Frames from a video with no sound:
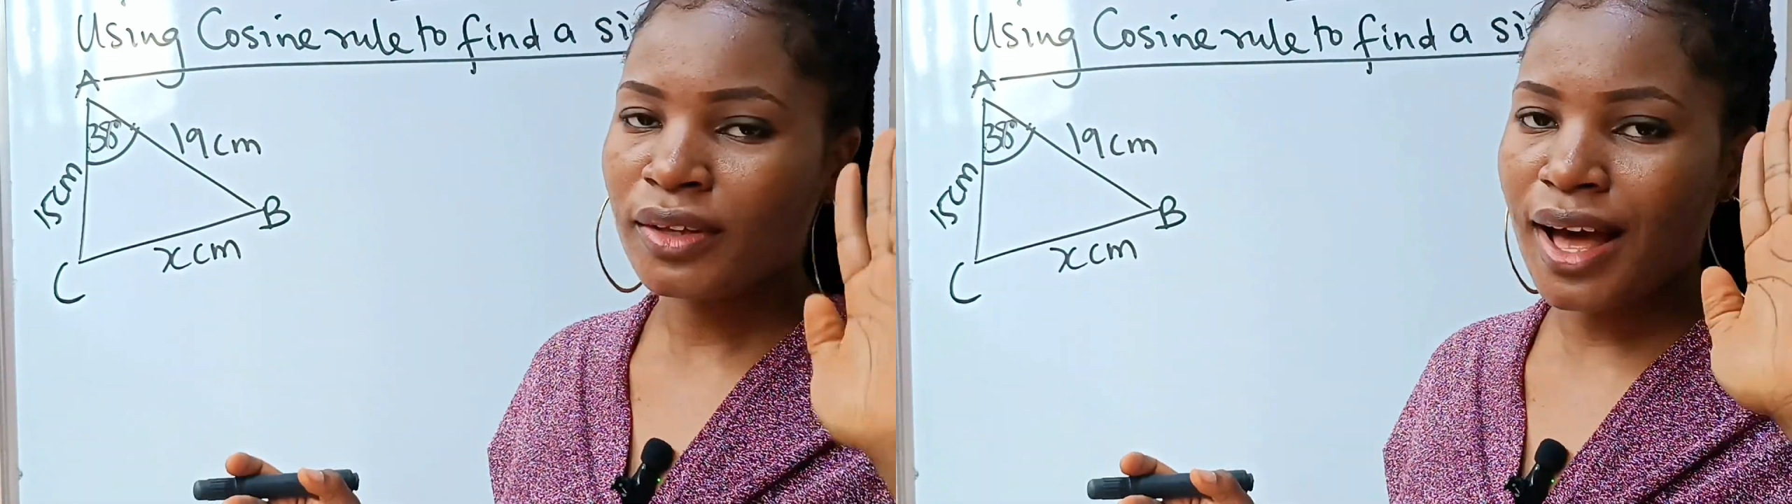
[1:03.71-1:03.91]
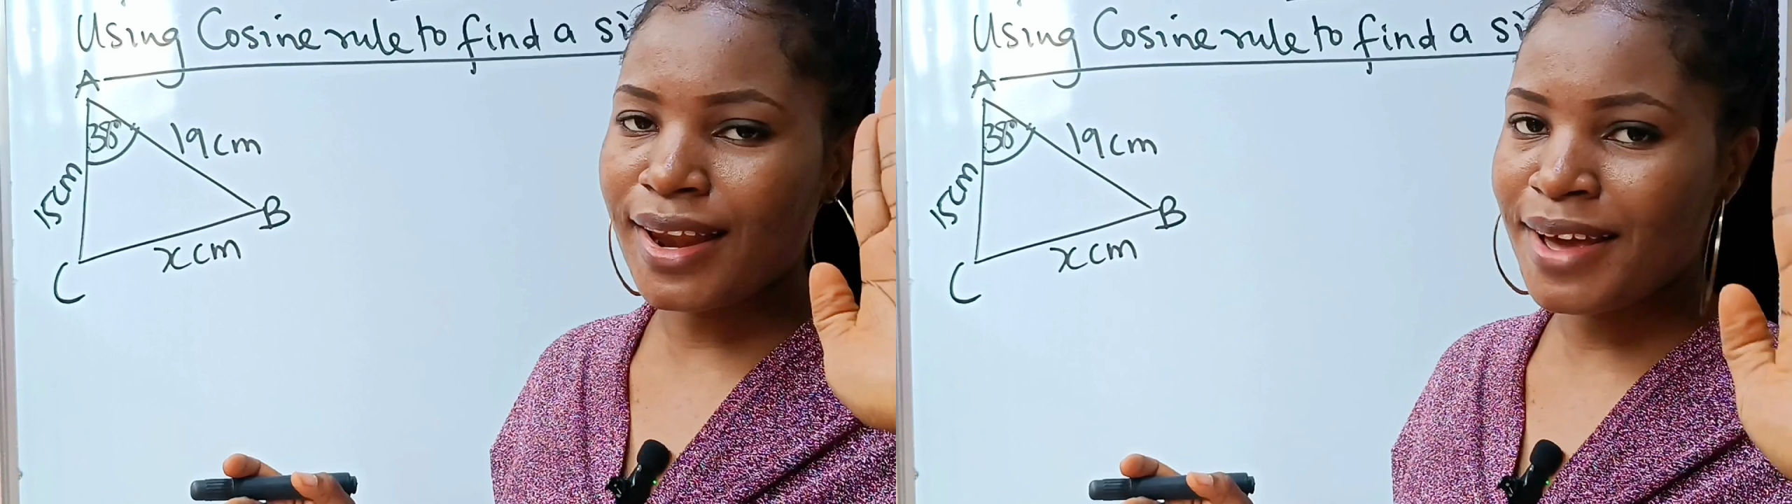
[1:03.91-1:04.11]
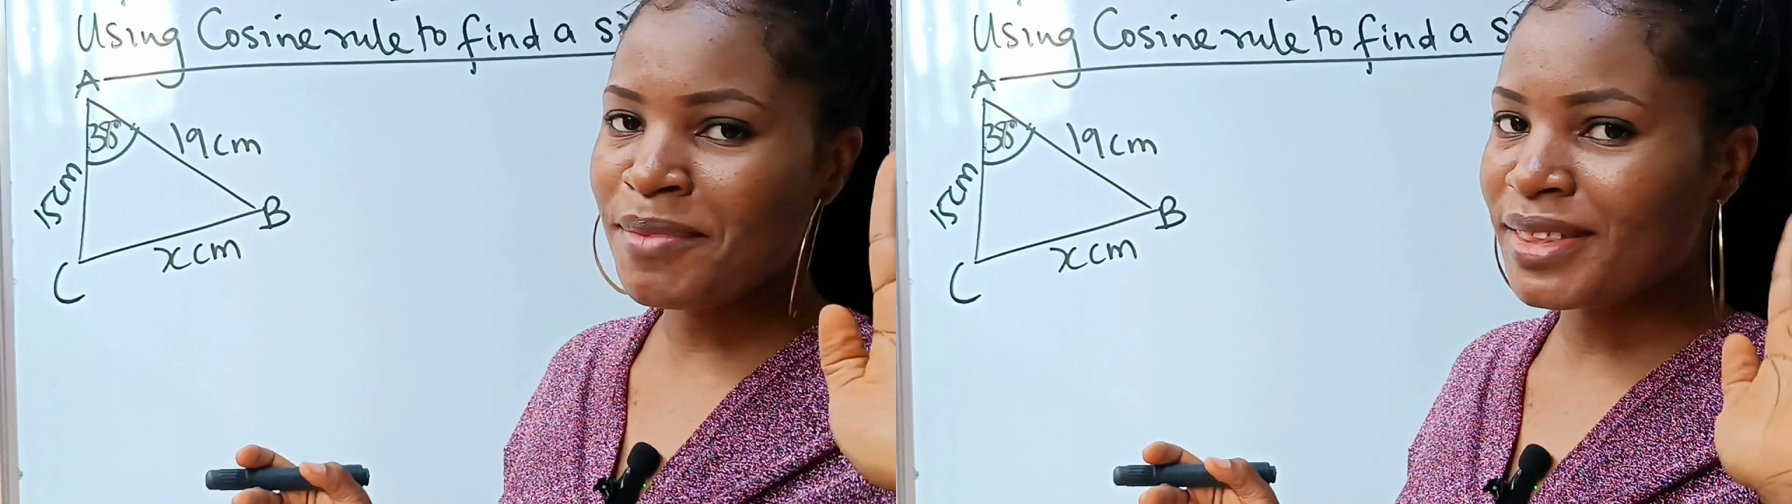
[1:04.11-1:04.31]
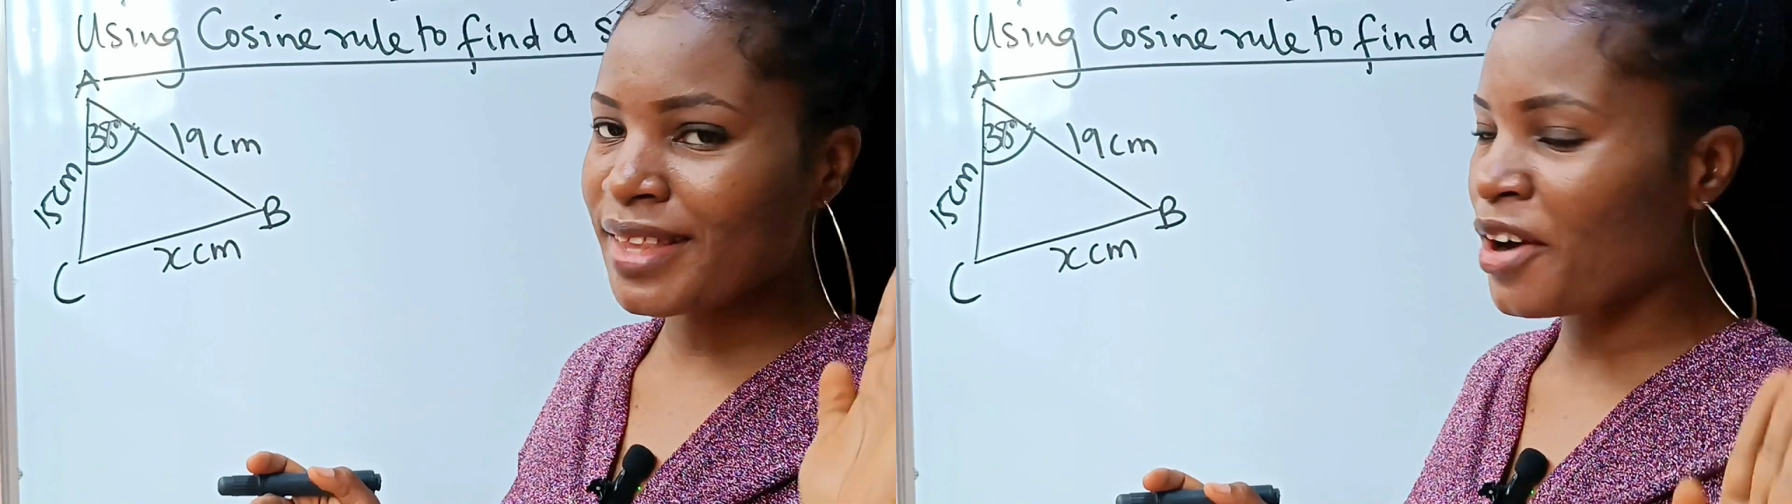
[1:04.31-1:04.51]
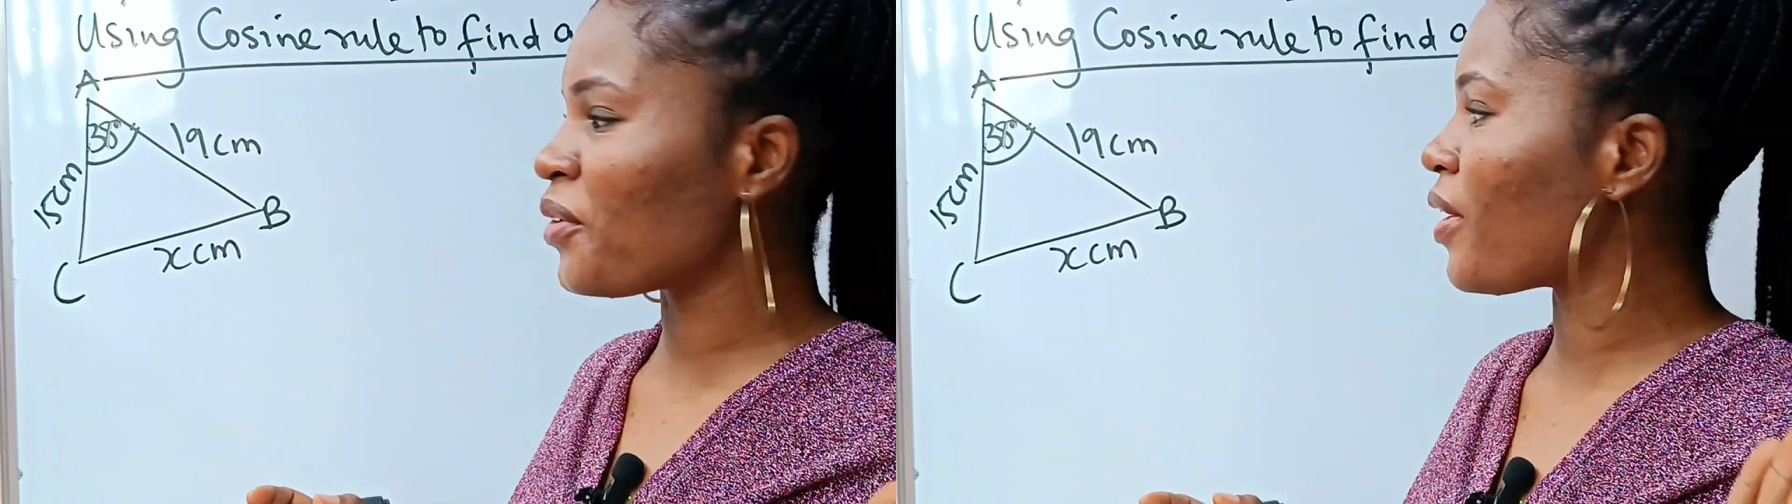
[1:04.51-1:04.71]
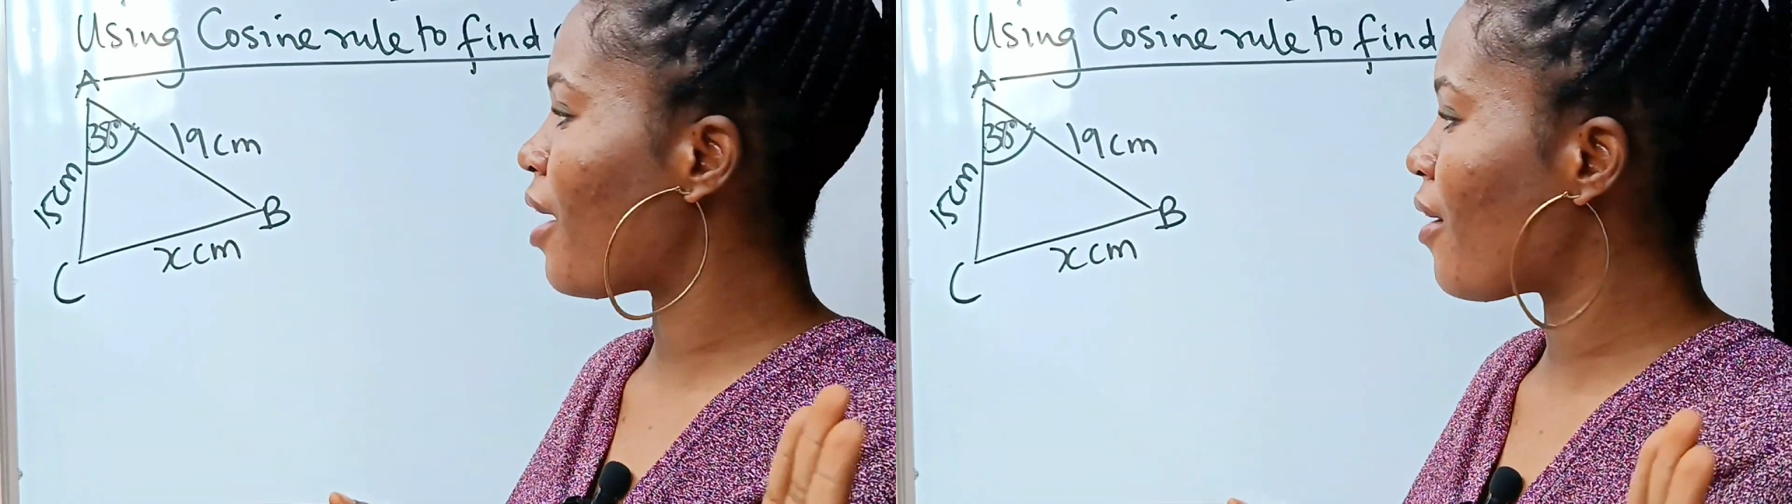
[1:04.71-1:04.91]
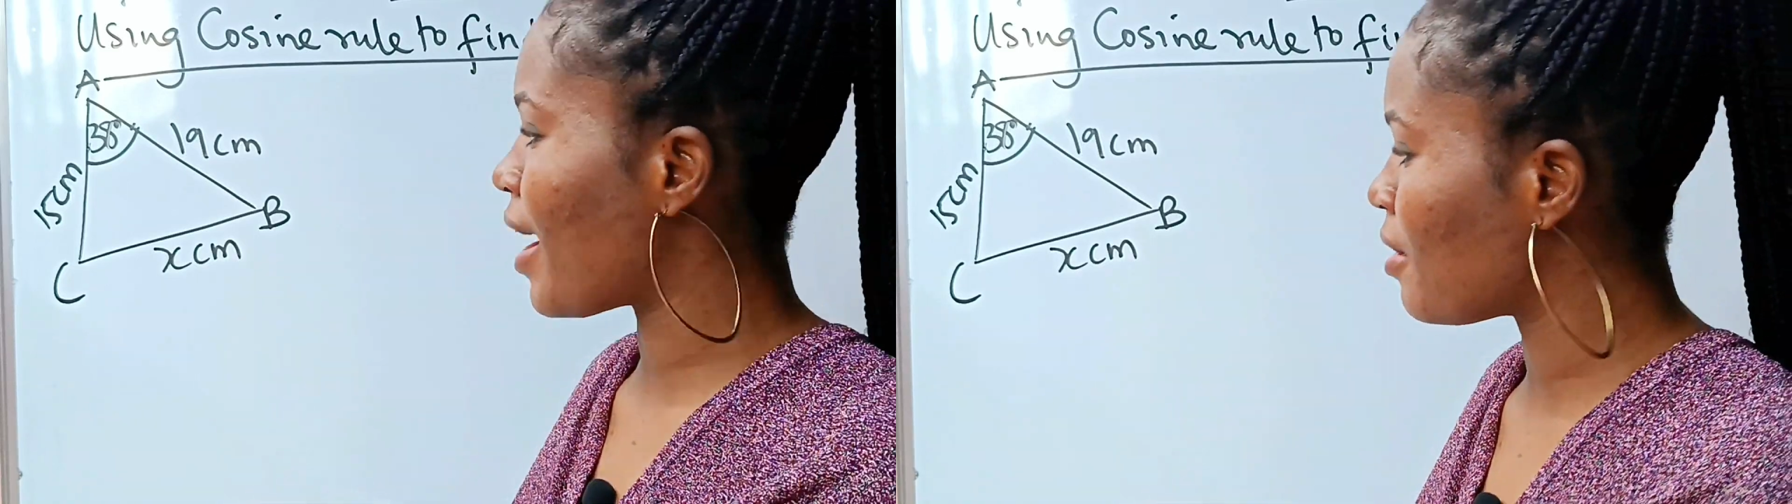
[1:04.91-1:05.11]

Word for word: Now, let me tell you how